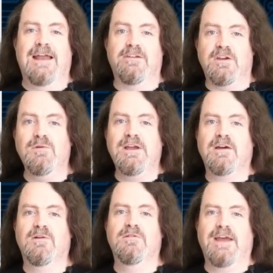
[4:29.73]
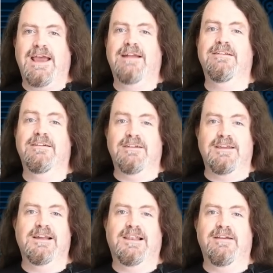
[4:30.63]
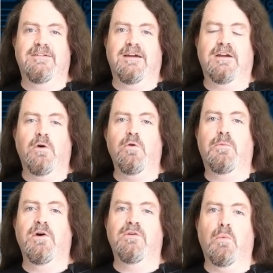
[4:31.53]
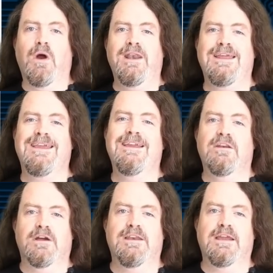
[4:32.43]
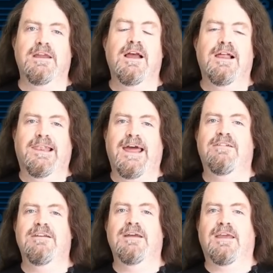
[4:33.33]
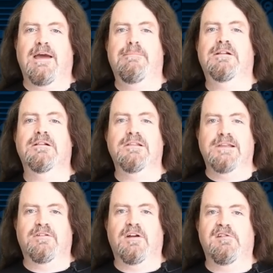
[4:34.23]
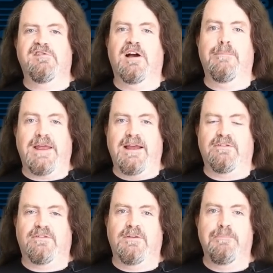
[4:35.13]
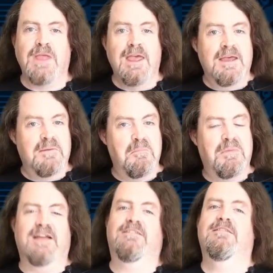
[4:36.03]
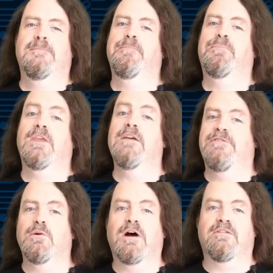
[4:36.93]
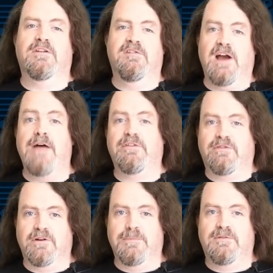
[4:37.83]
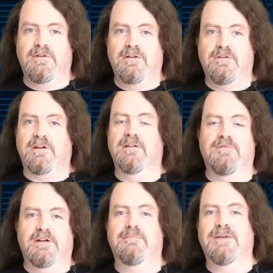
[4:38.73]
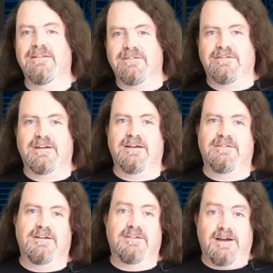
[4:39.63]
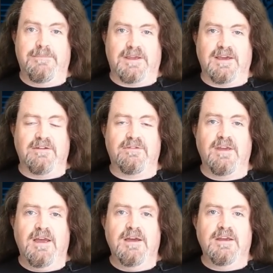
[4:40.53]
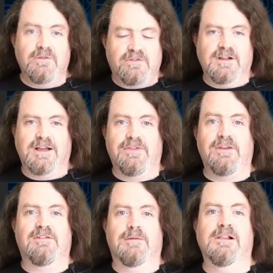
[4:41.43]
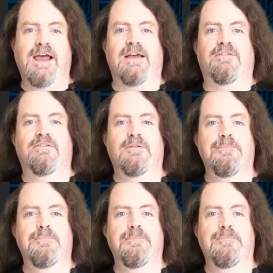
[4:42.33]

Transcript: Unicode added it a year later, code point 1E9E, Latin capital letter sharp S. But if you ask JavaScript to convert Mainzerstraße to uppercase, you still get the double S.